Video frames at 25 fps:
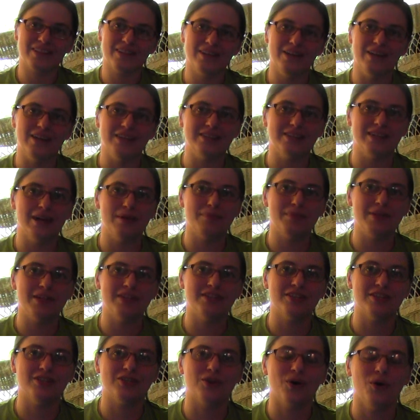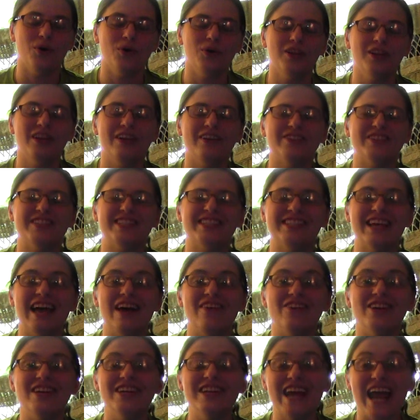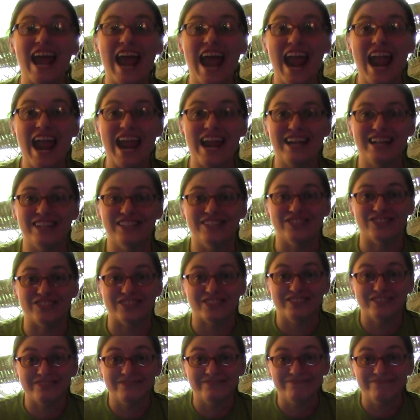Except it's a total of 7 gauge!